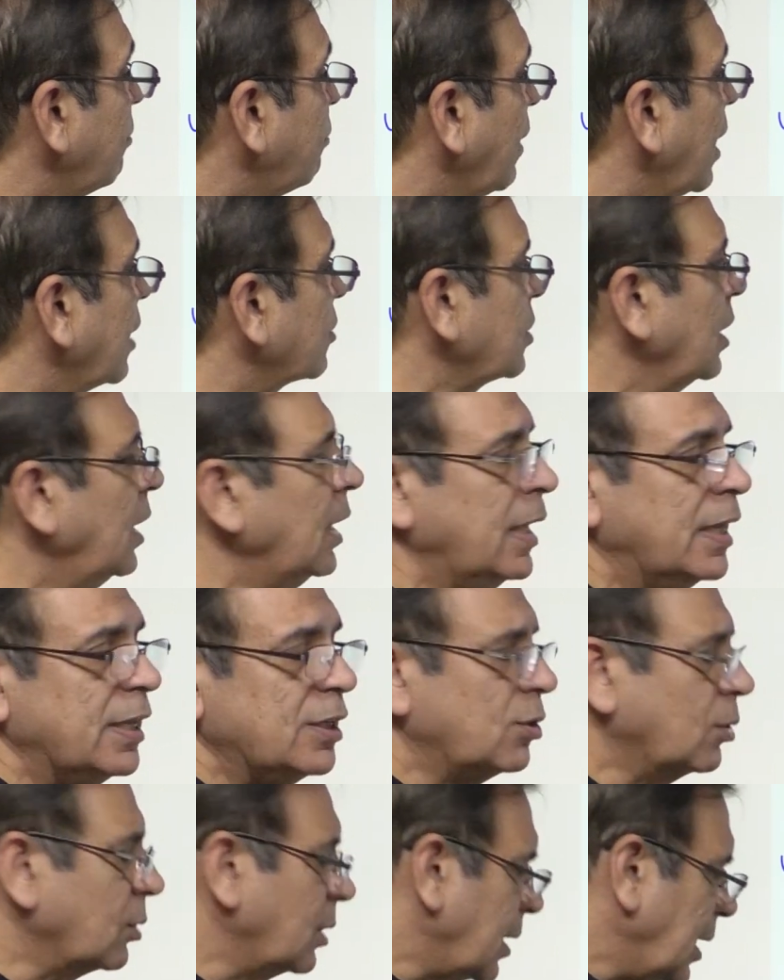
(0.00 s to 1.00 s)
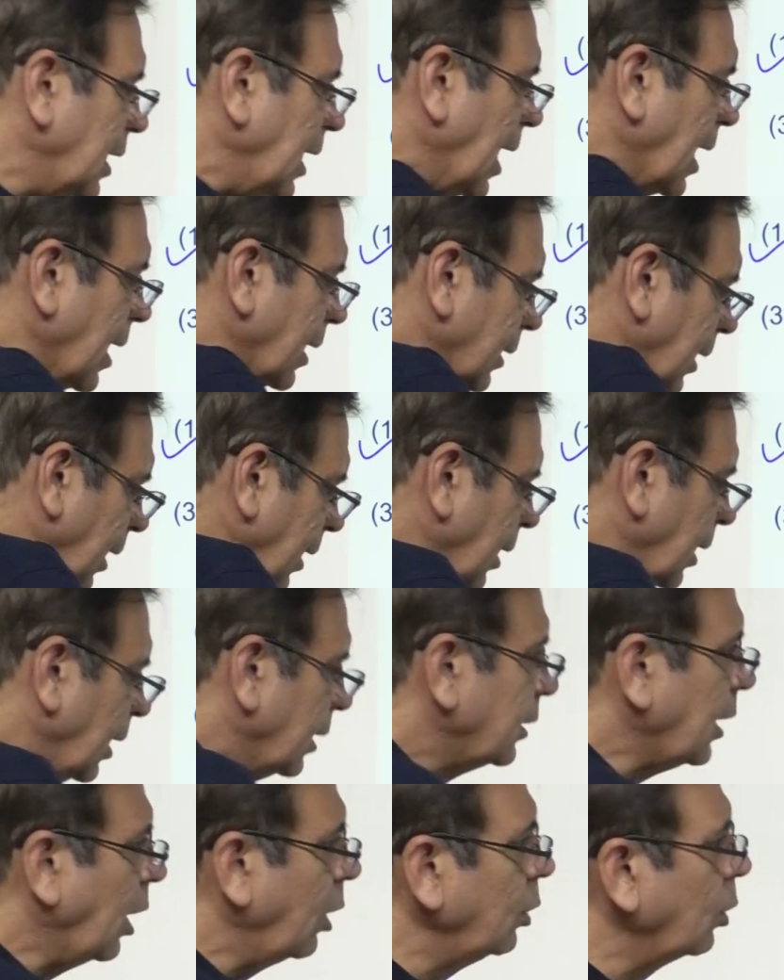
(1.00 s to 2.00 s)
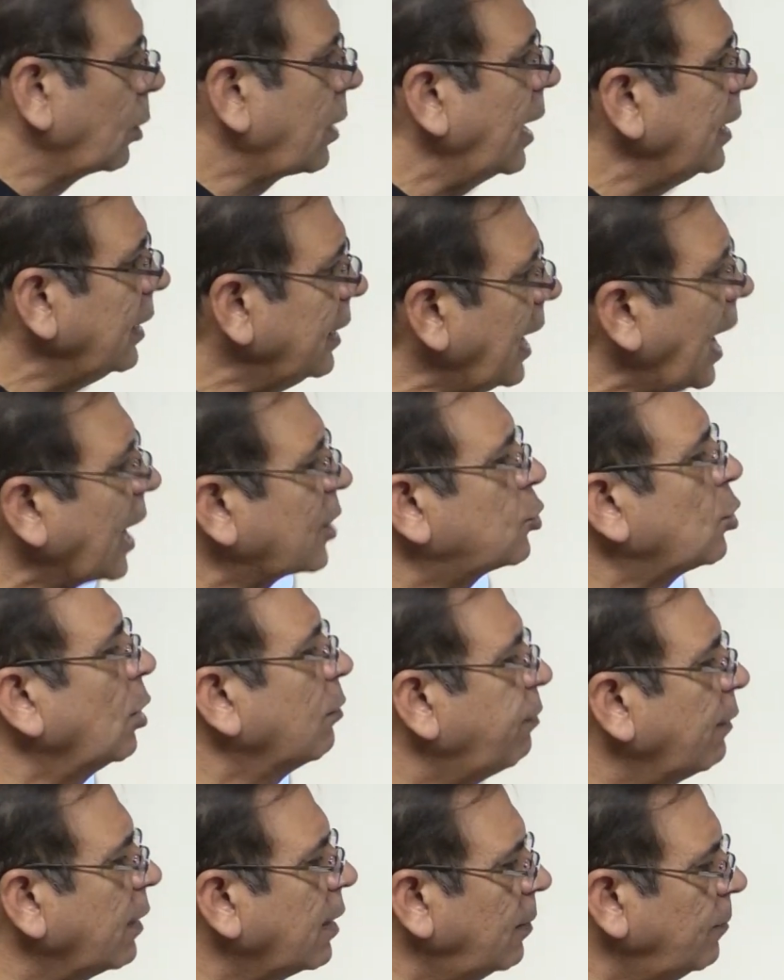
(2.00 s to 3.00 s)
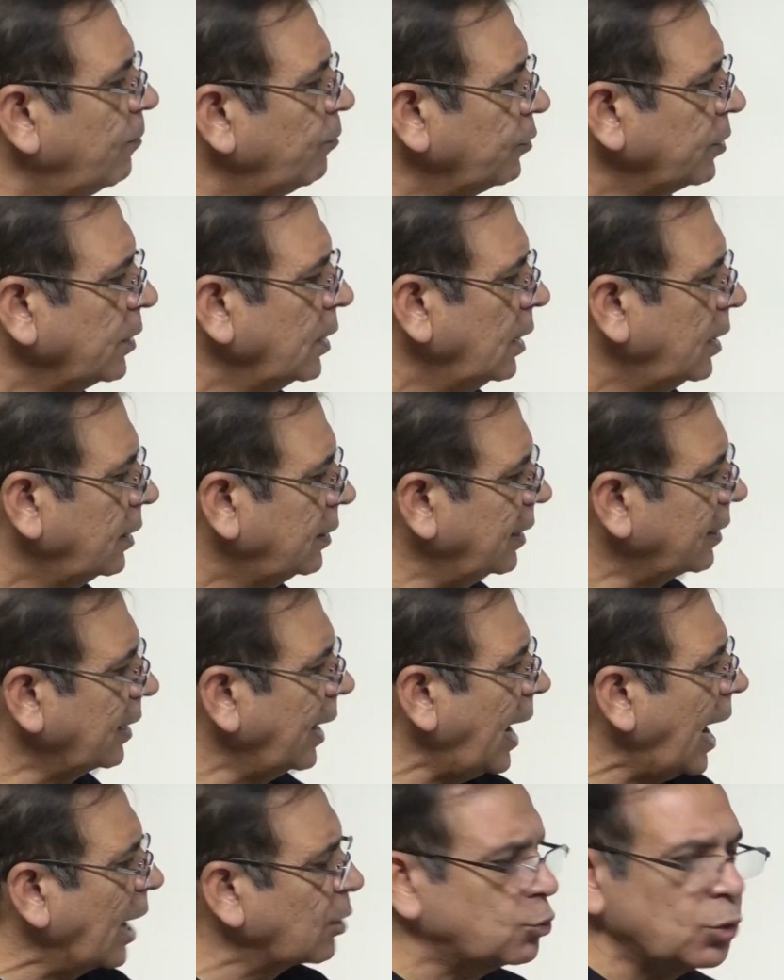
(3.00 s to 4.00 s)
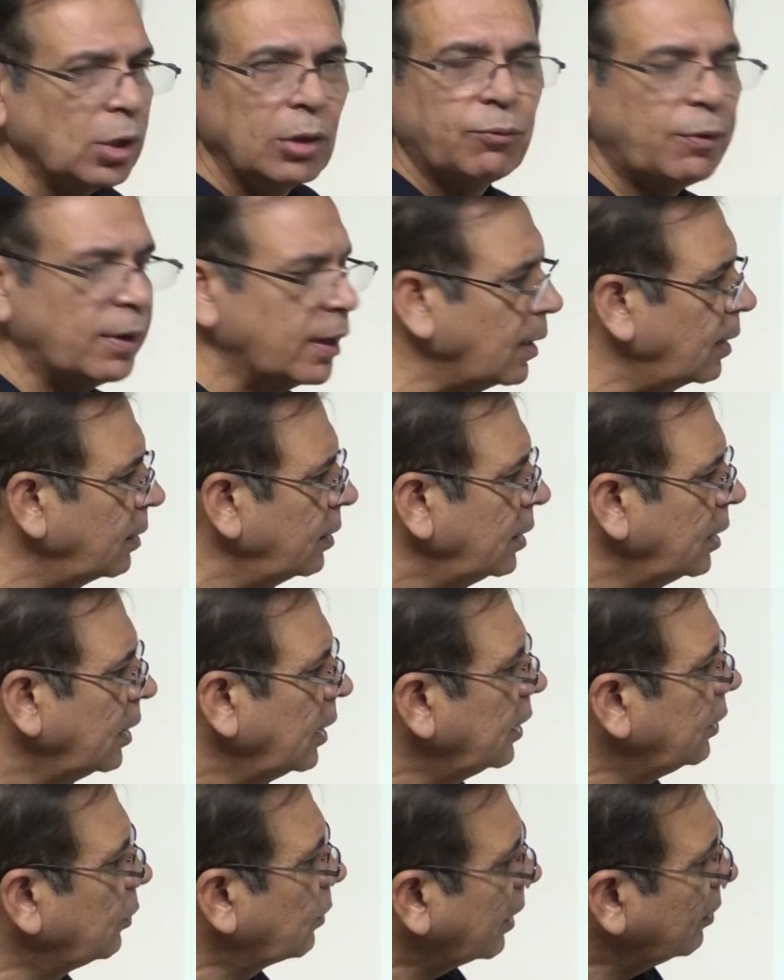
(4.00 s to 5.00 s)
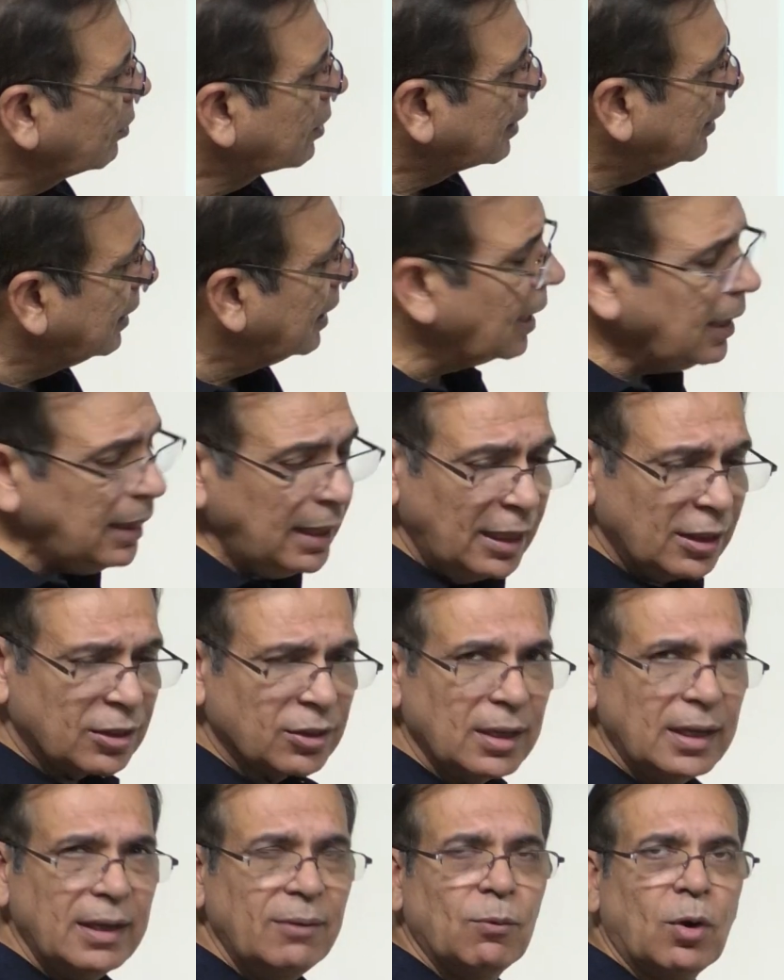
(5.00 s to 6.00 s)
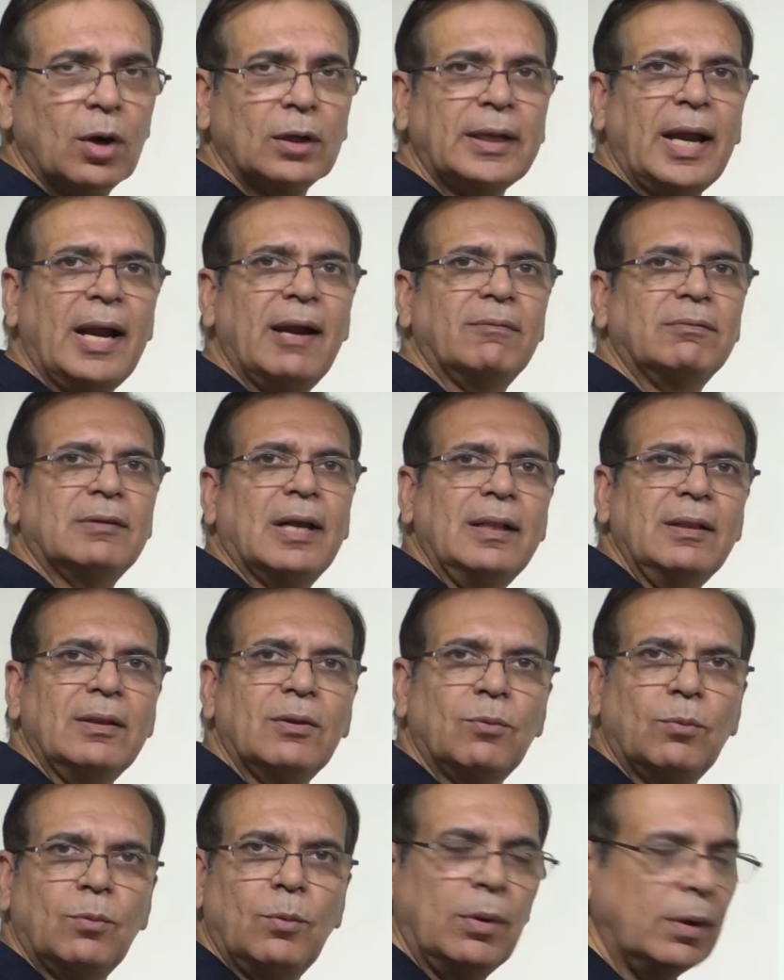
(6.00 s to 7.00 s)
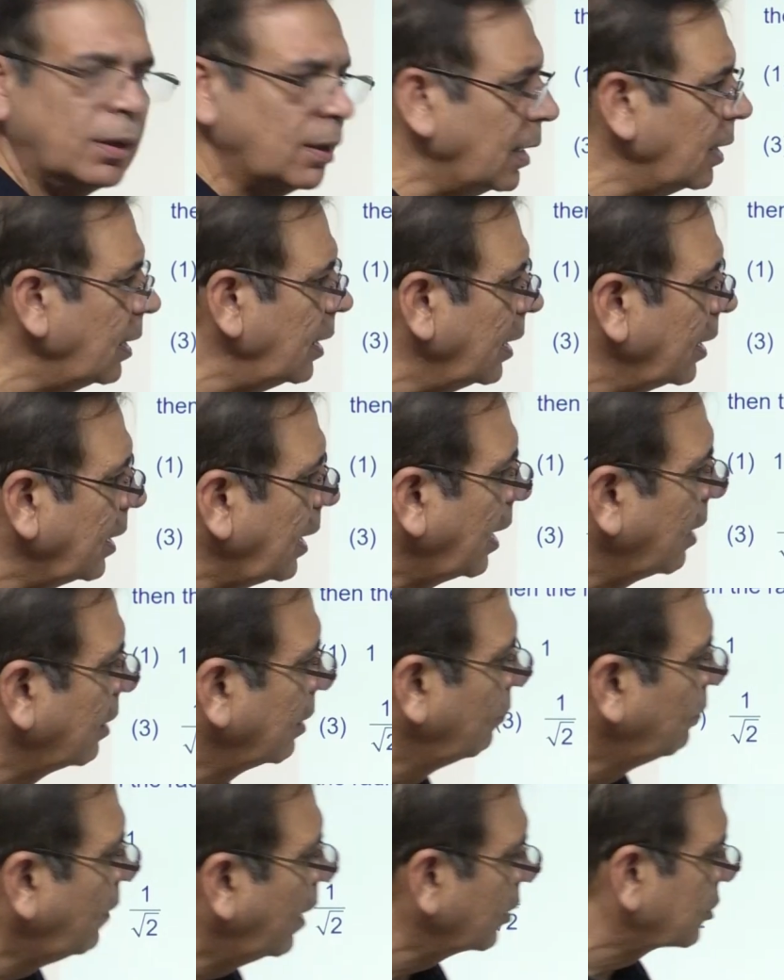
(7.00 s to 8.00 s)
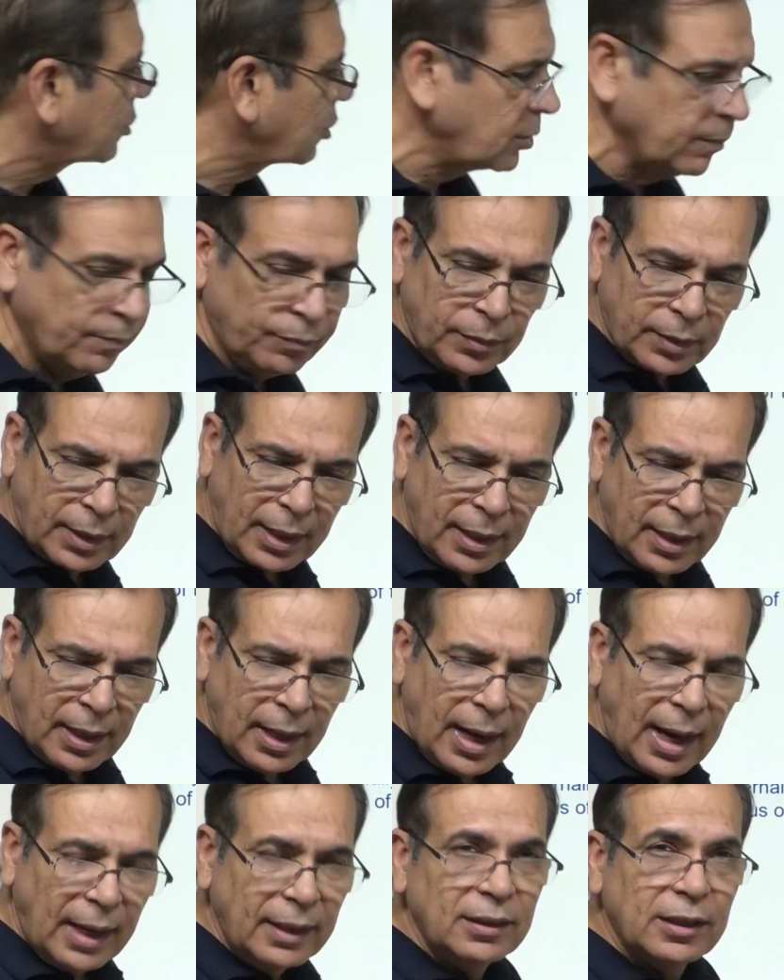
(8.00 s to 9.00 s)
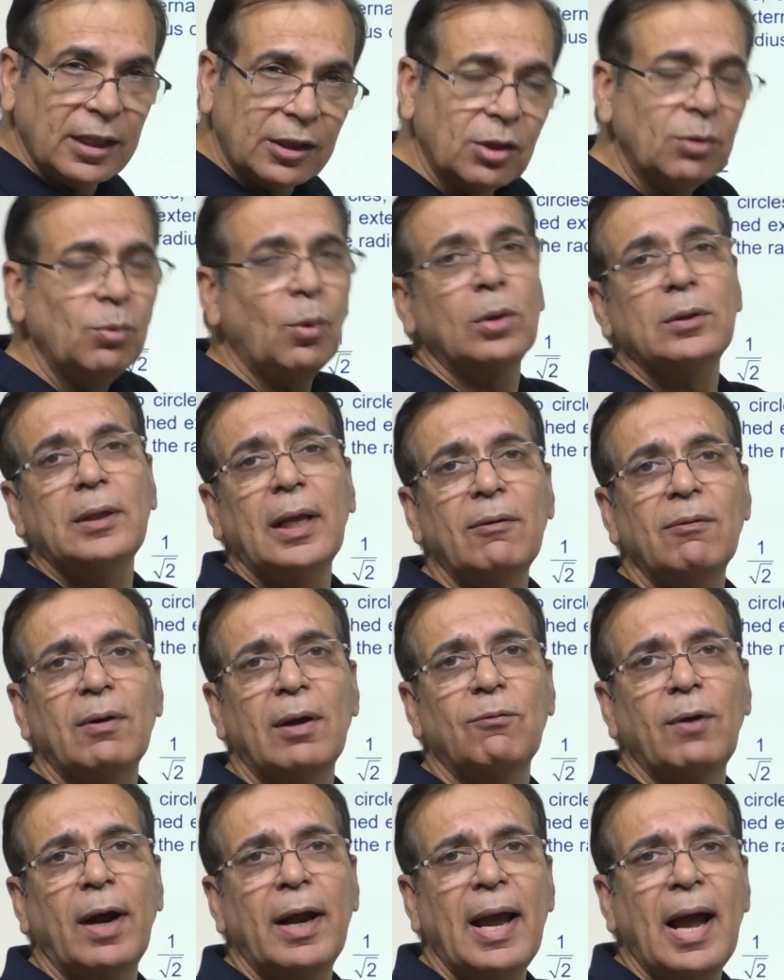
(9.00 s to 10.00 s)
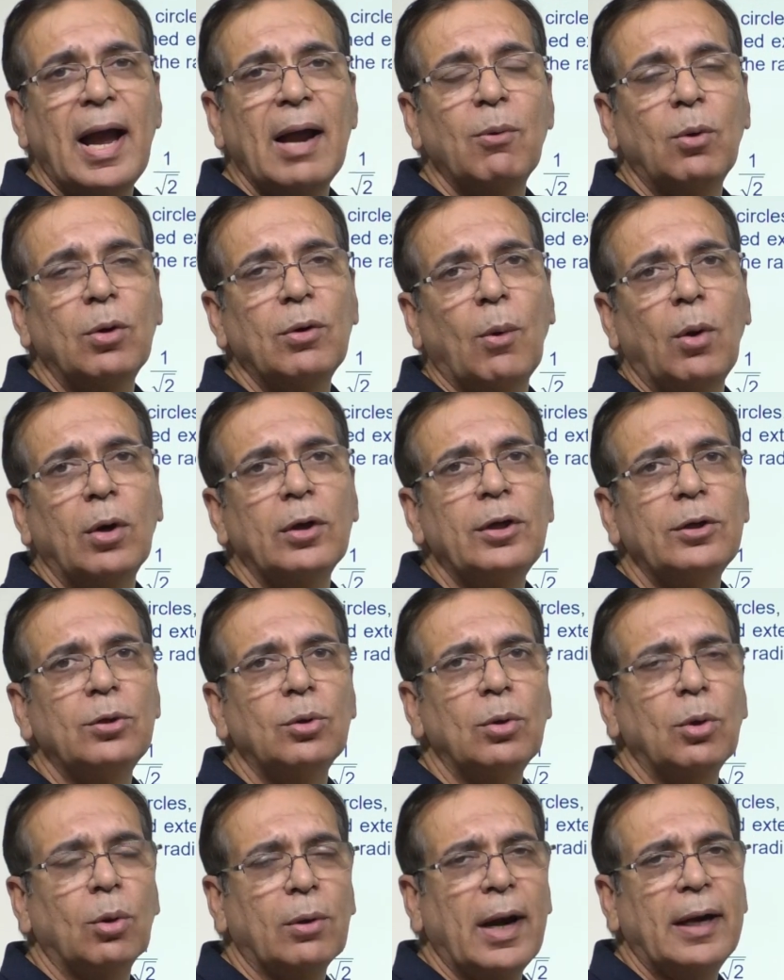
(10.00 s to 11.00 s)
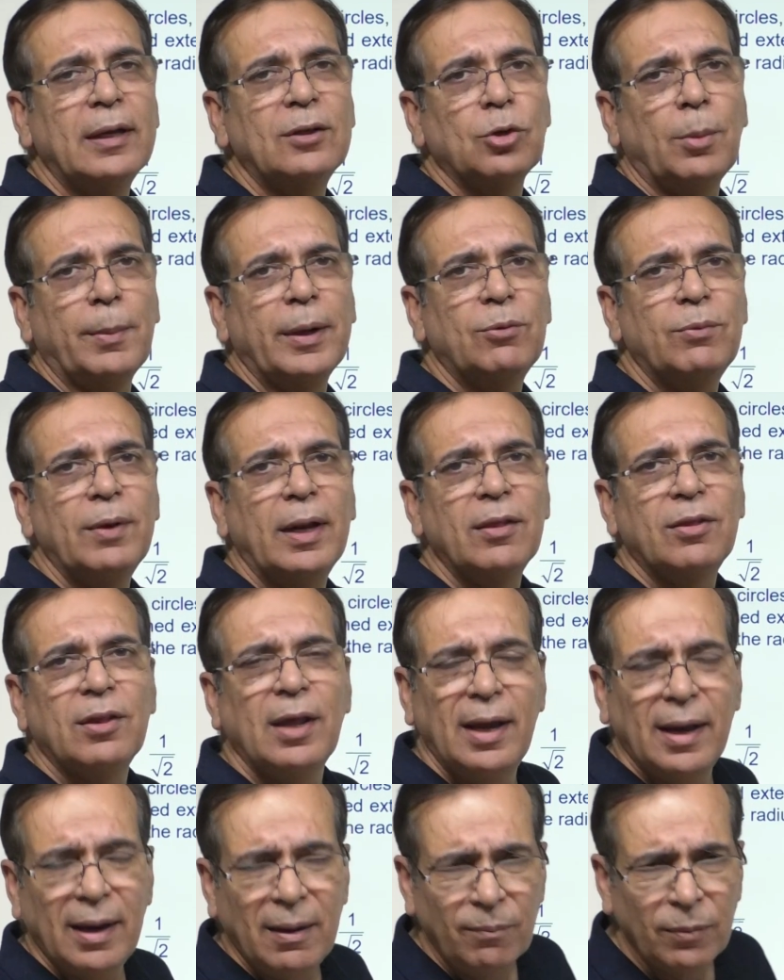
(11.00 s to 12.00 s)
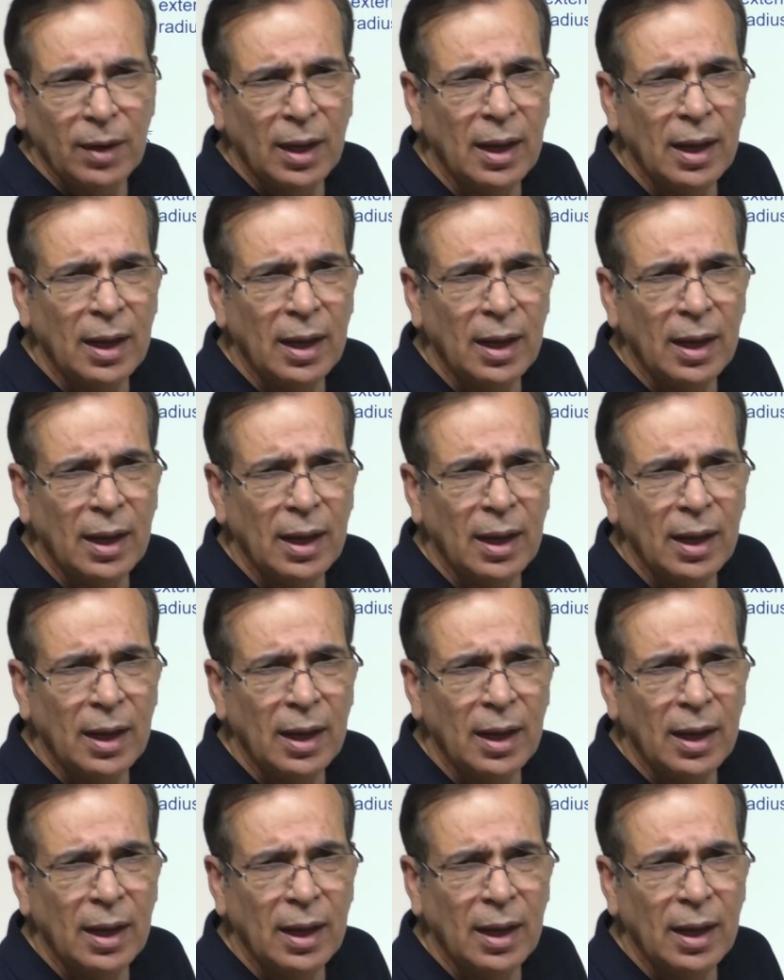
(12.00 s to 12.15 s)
fast. Now look at the actual figure. There is an actual figure. You can clearly see what I have done works. Okay? And this is why I would want you to look at geometry and say,